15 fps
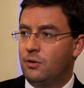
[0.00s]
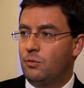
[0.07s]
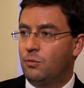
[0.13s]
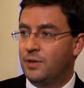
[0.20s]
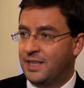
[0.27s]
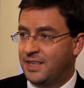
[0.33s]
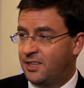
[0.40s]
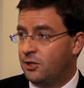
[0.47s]
Well,
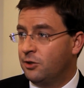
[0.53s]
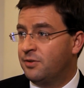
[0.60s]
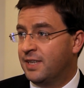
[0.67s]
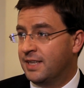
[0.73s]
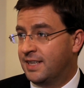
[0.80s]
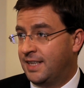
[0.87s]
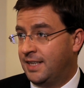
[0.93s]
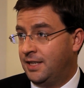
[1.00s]
there's two
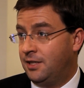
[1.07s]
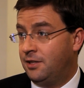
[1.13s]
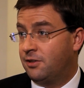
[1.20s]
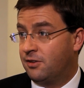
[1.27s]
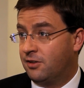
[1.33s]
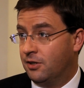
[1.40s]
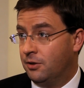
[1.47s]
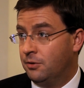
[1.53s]
things they need to
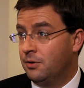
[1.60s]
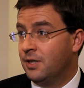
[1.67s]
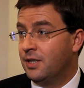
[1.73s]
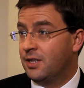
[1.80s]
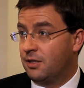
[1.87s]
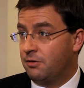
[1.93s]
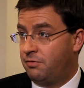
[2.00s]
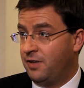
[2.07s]
do.
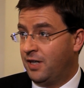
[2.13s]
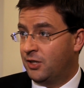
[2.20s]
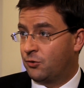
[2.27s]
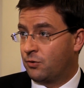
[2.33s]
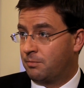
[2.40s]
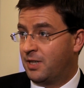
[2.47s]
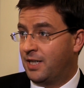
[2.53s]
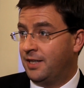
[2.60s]
The first
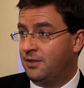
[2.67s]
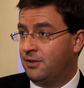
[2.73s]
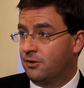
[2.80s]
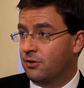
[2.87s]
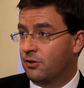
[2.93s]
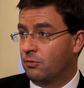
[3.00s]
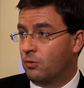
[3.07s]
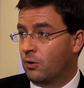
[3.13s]
one related
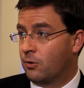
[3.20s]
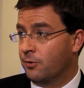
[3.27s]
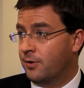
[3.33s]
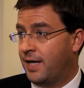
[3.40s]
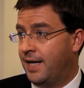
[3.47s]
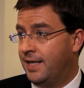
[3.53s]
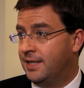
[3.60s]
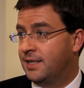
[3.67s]
to the Worrell
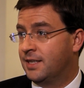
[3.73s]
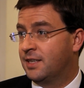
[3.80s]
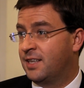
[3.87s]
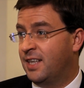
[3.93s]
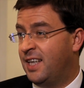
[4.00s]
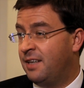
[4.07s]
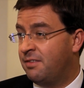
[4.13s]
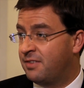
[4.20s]
case is
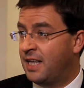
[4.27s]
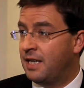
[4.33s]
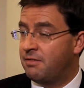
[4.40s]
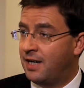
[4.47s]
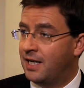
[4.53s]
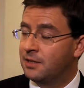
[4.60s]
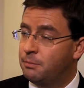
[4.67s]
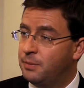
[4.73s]
that if they've
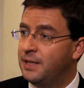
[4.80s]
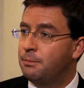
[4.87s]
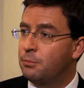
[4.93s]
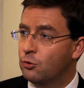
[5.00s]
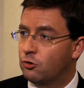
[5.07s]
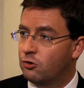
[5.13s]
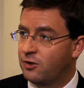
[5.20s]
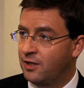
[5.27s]
had
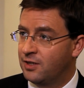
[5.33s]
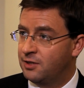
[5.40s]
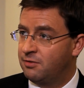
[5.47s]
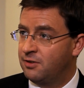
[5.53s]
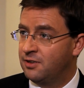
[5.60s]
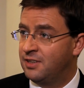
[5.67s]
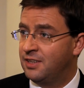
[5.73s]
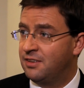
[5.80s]
people
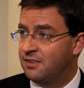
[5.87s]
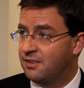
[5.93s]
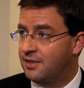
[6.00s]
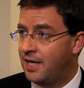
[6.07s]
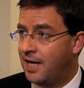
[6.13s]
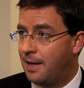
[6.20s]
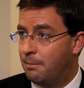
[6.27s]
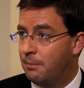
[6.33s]
transferred into
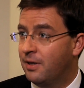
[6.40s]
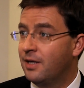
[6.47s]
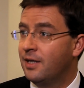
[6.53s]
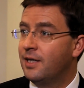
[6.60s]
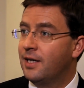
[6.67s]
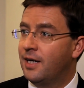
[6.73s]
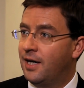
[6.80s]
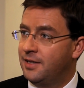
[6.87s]
them
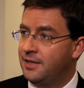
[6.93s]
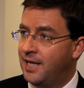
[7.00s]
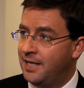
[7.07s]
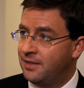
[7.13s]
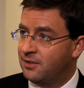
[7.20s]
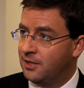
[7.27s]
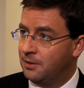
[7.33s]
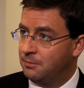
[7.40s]
and their
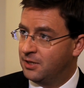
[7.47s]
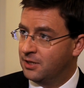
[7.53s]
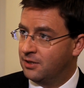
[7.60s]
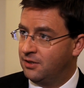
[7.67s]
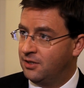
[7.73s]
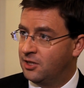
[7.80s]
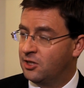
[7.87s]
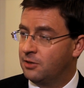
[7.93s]
terms are
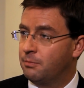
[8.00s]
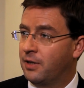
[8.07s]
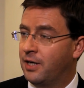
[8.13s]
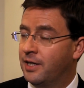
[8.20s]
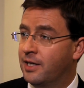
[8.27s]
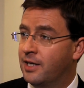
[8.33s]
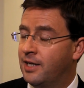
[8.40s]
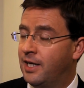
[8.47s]
conditioned by
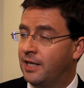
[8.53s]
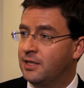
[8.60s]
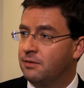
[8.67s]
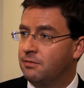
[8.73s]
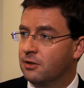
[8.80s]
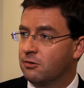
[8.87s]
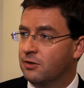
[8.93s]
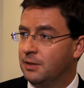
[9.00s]
a collective
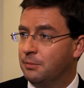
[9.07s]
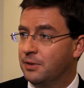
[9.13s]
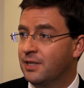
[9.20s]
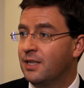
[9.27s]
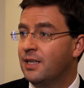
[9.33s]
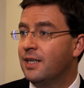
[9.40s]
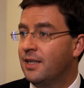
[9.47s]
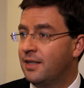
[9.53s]
agreement,
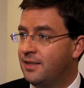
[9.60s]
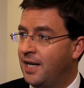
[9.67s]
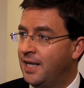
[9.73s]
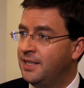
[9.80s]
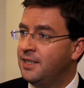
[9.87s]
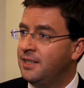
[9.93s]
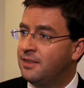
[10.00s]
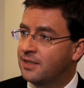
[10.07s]
they
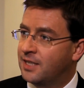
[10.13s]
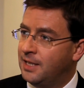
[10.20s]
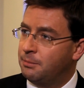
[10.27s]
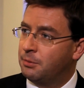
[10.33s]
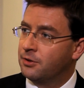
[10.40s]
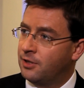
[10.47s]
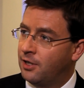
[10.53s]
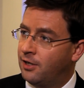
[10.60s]
need to keep
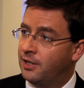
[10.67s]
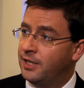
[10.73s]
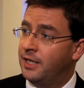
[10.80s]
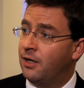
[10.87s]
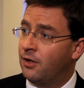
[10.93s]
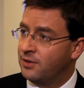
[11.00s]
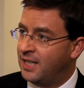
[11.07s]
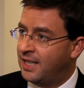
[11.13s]
an eye
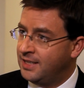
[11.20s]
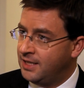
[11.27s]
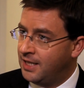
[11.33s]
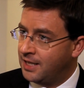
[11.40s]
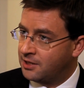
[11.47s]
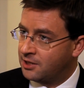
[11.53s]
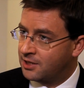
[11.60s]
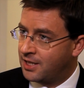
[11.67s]
on any
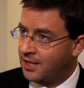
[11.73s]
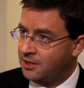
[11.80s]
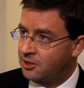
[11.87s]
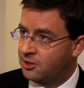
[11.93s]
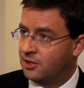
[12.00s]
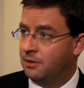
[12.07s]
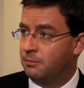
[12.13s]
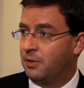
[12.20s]

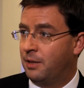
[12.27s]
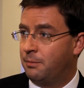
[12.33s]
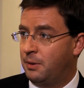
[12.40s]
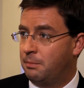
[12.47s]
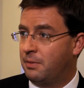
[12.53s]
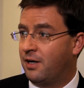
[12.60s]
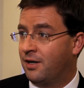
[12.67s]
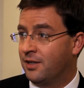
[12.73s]
legislation that might be
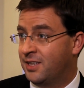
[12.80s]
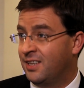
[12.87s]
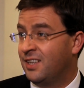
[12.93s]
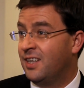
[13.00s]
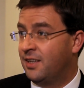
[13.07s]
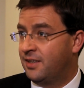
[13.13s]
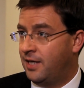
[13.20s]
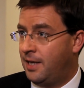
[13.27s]
passed
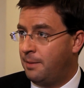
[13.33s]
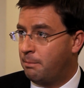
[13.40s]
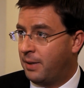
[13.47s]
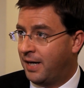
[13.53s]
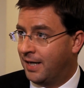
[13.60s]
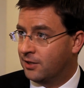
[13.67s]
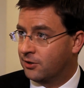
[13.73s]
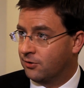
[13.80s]
that
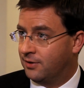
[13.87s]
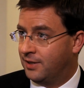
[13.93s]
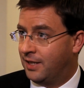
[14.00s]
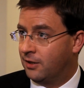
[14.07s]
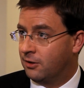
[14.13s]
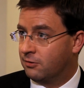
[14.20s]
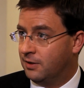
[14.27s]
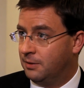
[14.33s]
impacts on that
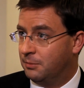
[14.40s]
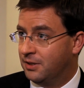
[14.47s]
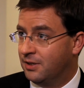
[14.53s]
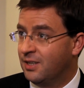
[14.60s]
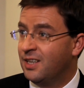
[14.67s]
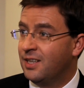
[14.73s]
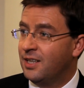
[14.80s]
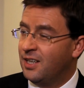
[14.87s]
agreement.
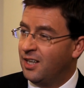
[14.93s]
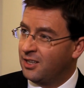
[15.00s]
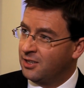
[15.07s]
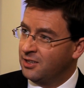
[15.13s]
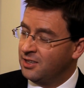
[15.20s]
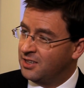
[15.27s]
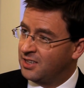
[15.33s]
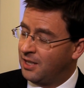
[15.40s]
A good
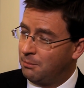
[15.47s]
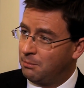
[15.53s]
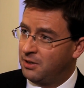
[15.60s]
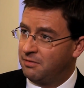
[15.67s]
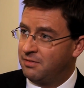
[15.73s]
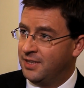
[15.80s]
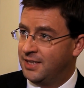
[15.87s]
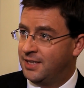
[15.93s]
example
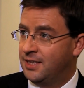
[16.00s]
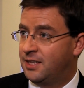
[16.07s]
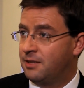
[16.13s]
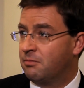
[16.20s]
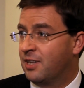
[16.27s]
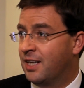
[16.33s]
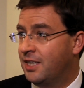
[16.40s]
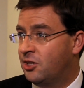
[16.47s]
of this is in
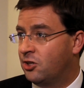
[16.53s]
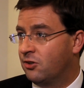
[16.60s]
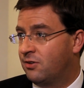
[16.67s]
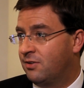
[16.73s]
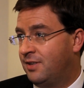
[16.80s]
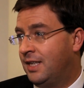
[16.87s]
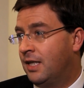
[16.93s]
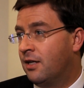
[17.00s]
relation
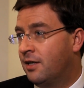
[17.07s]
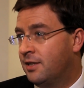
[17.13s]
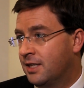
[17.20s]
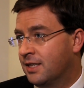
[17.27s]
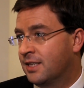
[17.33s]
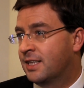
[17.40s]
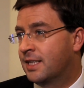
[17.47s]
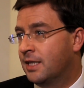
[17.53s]
to the Learning
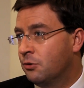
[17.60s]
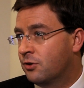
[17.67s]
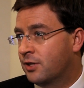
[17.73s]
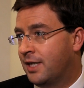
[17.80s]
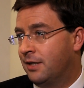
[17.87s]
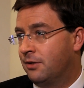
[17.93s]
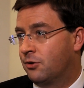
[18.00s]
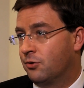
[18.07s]
and Skills
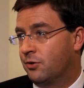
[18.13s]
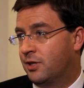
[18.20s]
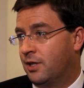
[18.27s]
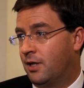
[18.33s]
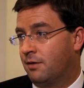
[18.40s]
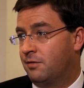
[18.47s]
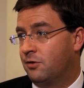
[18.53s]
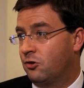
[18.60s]
Council
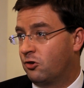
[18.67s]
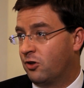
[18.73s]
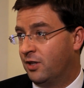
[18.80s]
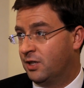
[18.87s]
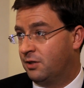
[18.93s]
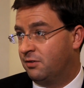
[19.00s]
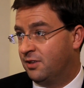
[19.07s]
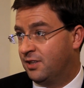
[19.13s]
staff that
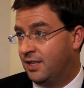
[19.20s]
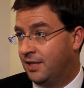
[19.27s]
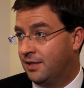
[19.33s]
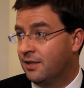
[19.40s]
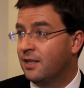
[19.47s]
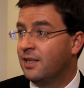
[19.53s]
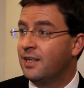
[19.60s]
transferred in.